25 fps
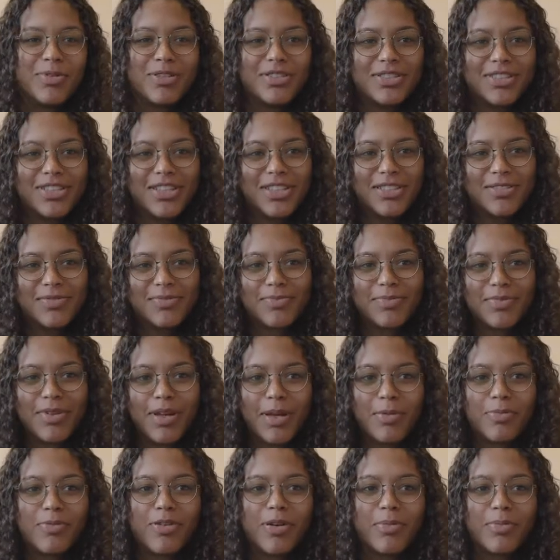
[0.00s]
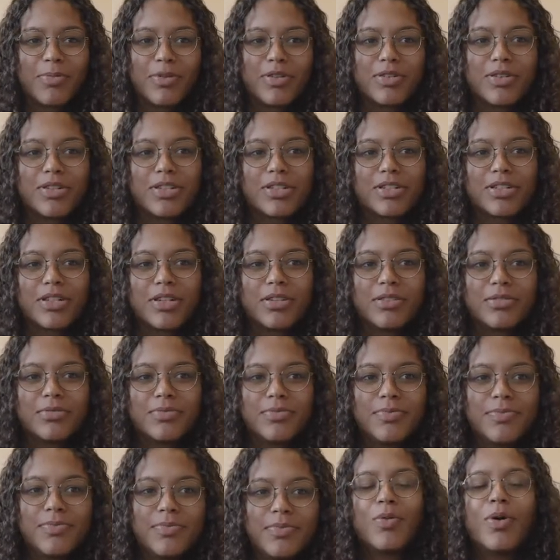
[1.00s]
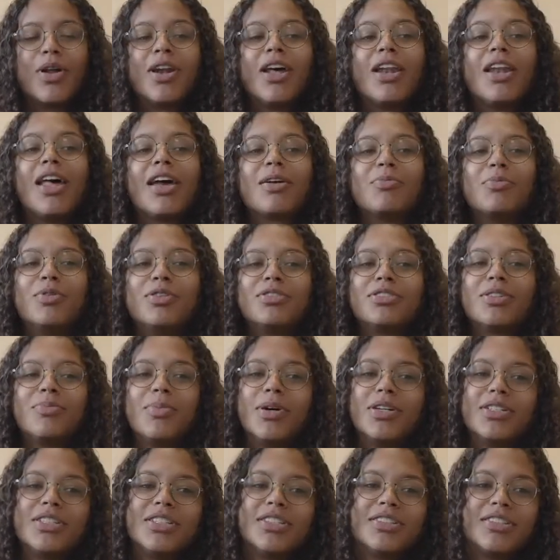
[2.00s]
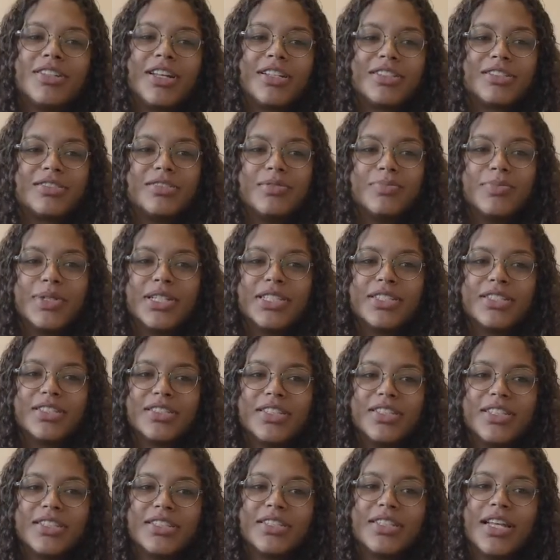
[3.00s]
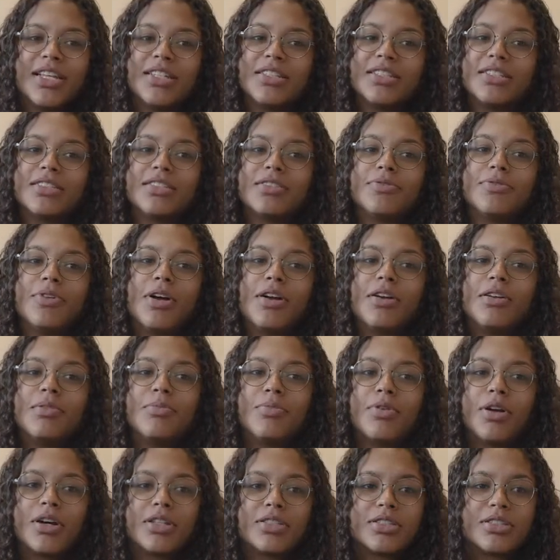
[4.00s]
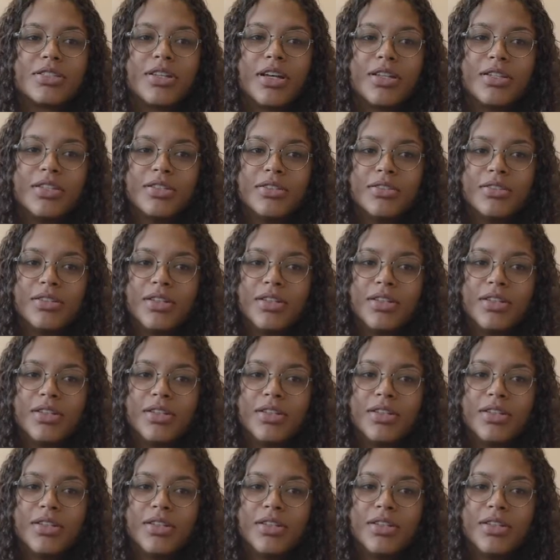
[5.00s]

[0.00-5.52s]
Monte. I'm from Curacao. What I like most about international business is that it's a very broad study.